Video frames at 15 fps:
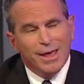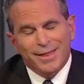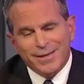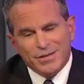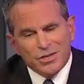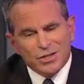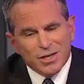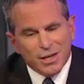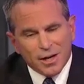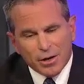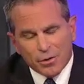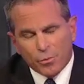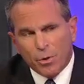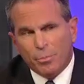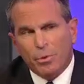This is an
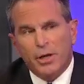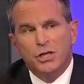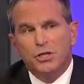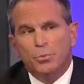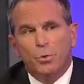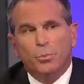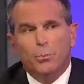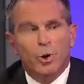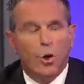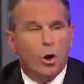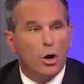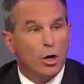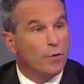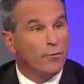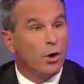irreplaceable
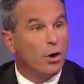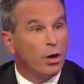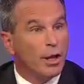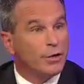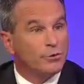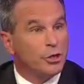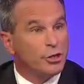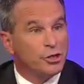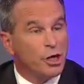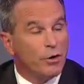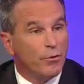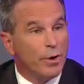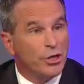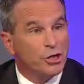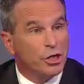part of our electric
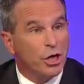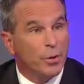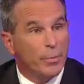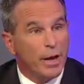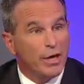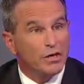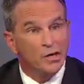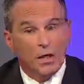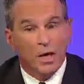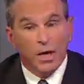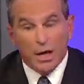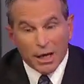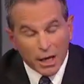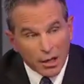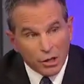generation capacity
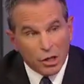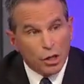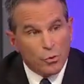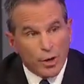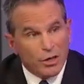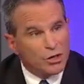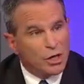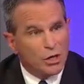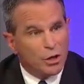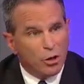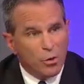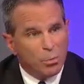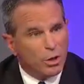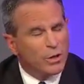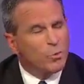in the U.S. and
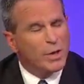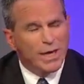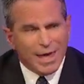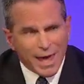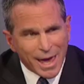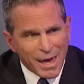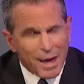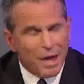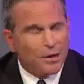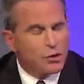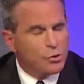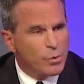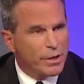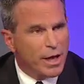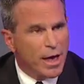globally. We cannot
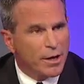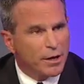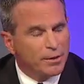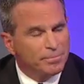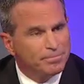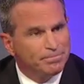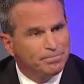do without it.